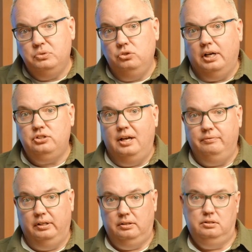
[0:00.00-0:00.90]
So you actually
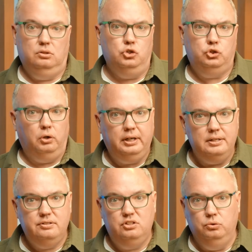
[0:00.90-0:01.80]
have like these little
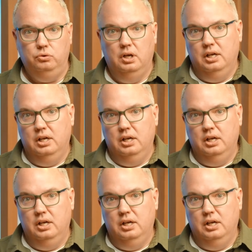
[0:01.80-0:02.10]
shortcuts to